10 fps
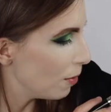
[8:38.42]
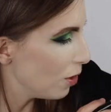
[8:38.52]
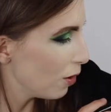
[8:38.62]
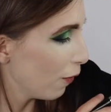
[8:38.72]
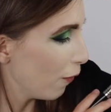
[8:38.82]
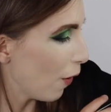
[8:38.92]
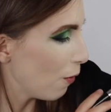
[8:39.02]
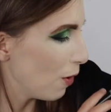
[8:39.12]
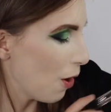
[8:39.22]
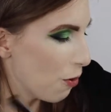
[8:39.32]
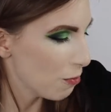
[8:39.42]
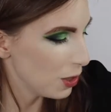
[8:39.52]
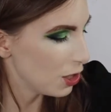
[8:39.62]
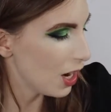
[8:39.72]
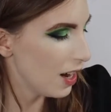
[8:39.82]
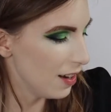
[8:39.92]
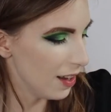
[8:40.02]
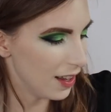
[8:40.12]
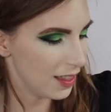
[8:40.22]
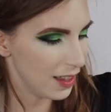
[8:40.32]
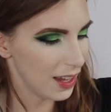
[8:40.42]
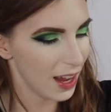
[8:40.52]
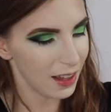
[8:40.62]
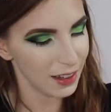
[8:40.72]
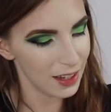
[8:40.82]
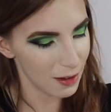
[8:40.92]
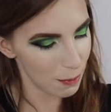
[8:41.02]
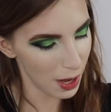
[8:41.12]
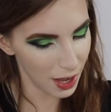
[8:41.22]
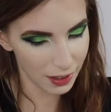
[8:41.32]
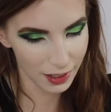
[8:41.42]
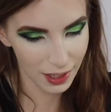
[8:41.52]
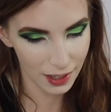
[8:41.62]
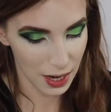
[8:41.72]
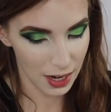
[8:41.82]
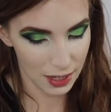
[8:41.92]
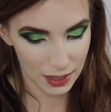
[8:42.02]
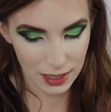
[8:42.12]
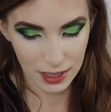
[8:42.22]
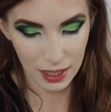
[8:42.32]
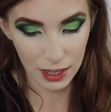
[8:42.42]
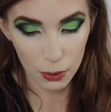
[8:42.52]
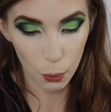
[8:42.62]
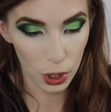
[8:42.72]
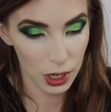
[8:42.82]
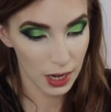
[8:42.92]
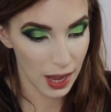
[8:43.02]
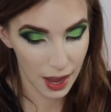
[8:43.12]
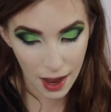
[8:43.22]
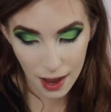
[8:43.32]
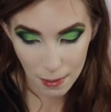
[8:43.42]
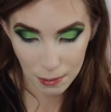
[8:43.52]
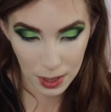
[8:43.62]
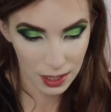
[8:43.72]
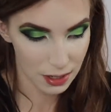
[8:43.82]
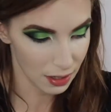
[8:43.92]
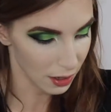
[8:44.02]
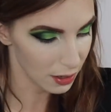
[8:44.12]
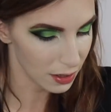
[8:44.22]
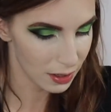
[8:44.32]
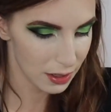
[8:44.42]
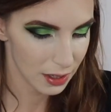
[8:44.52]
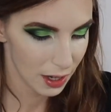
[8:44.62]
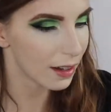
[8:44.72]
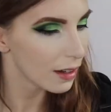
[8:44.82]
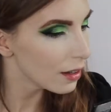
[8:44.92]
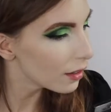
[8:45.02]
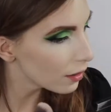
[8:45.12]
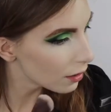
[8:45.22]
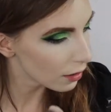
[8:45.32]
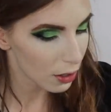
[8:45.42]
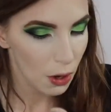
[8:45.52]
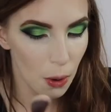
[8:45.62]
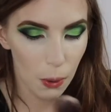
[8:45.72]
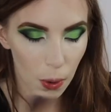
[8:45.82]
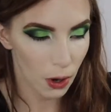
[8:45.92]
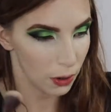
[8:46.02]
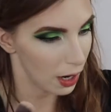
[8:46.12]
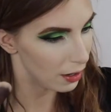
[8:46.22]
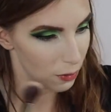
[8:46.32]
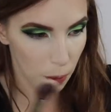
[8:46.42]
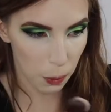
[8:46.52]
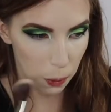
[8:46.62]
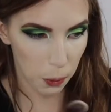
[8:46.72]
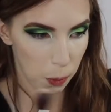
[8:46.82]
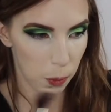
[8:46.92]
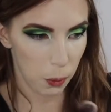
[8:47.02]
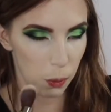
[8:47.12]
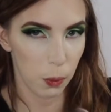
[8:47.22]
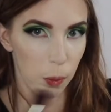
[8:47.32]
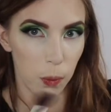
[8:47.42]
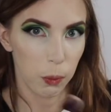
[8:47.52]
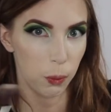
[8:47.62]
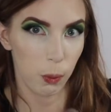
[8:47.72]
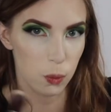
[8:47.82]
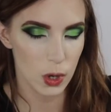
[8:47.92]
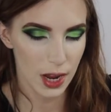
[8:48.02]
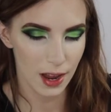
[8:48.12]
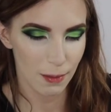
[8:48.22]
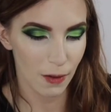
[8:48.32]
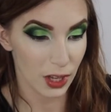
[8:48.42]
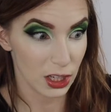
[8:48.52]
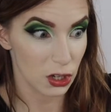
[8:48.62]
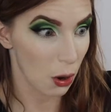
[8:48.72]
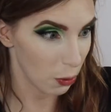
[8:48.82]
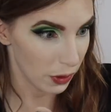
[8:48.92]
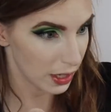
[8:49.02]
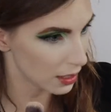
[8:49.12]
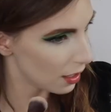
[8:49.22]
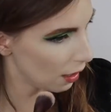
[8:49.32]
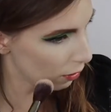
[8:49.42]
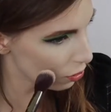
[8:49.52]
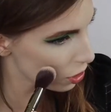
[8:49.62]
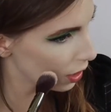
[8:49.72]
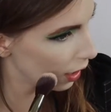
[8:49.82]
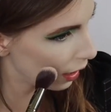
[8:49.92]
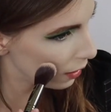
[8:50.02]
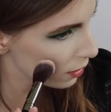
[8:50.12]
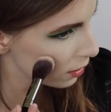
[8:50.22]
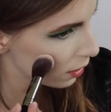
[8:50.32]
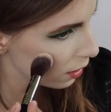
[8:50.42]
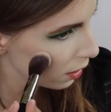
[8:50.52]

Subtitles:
gonna do the Phone Home shade in the Alien palette and see what happens. Okay. I have to like tone this down just in case.